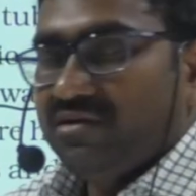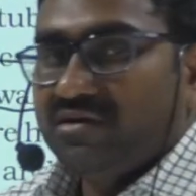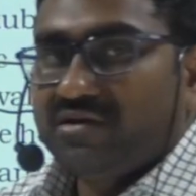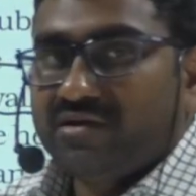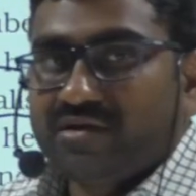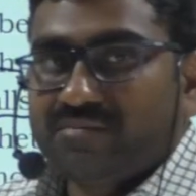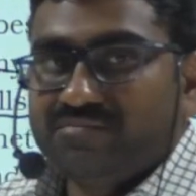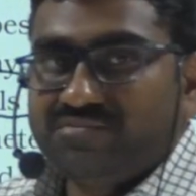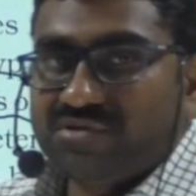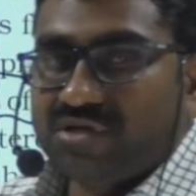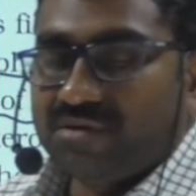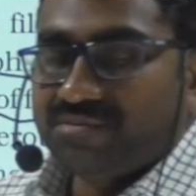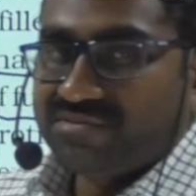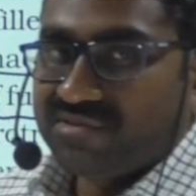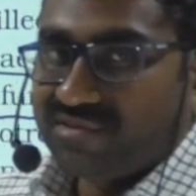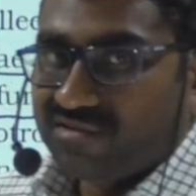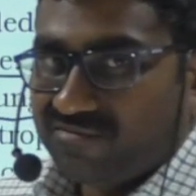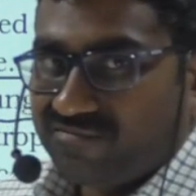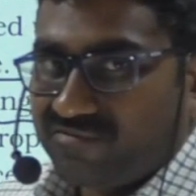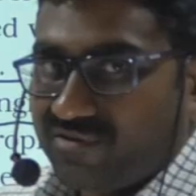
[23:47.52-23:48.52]
absorption
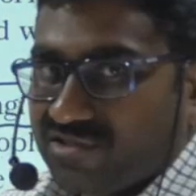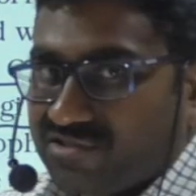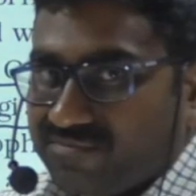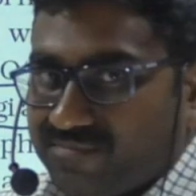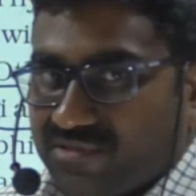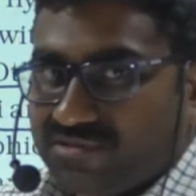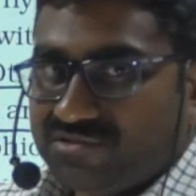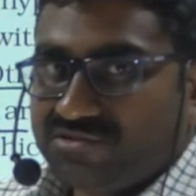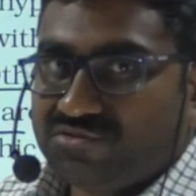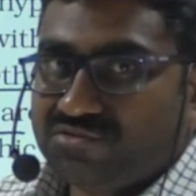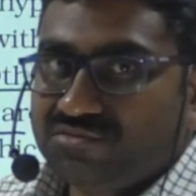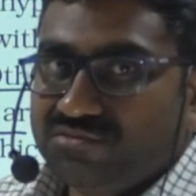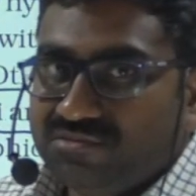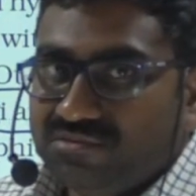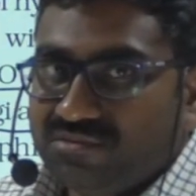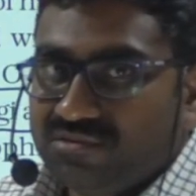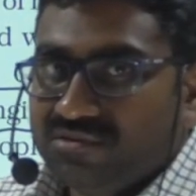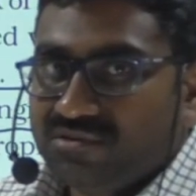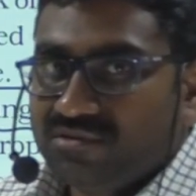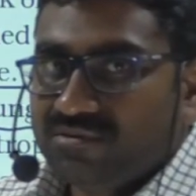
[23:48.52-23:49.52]
of phosphorus to
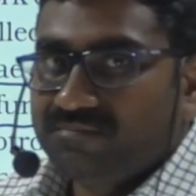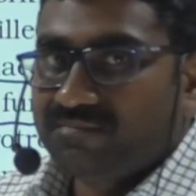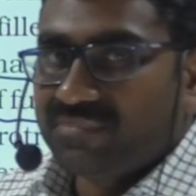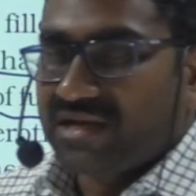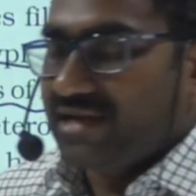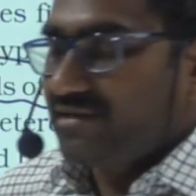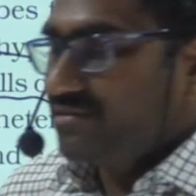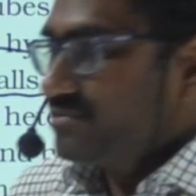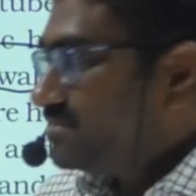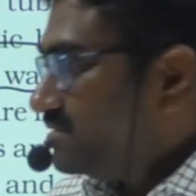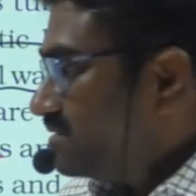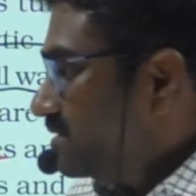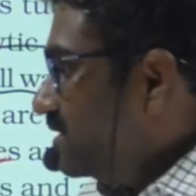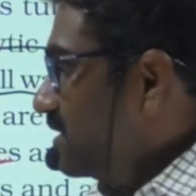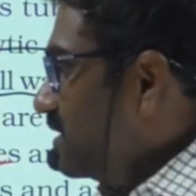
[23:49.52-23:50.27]
plants.